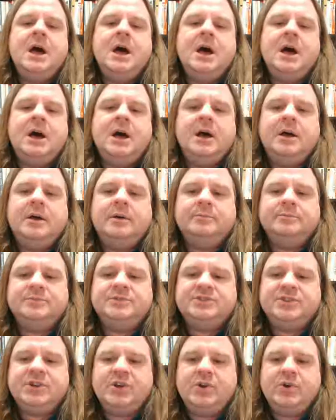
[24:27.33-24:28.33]

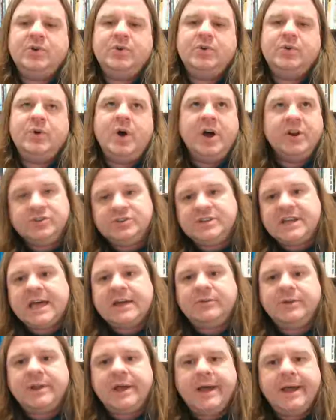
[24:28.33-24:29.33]
So under
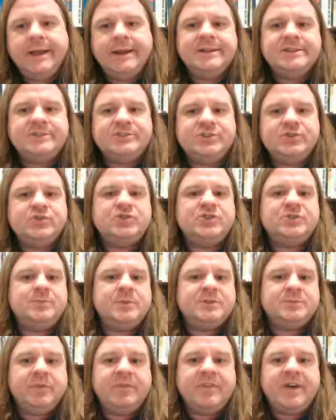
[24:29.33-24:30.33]
Title IX, institutions
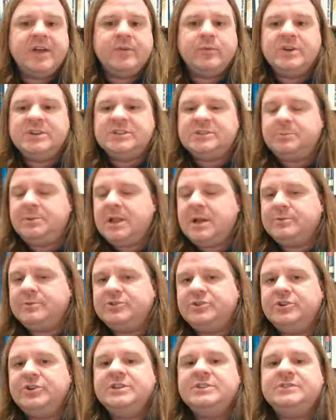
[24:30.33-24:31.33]
must provide reasonable
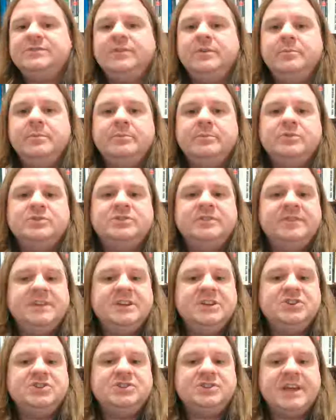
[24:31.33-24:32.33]
opportunities for members of
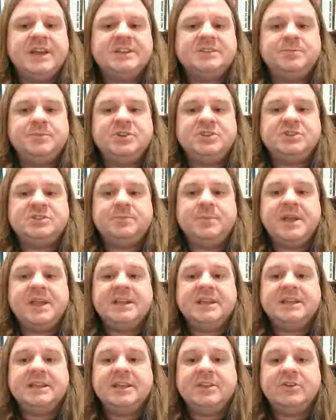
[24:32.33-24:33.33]
each sex
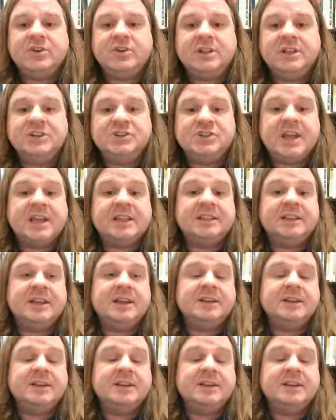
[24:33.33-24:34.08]
participating in intercollegiate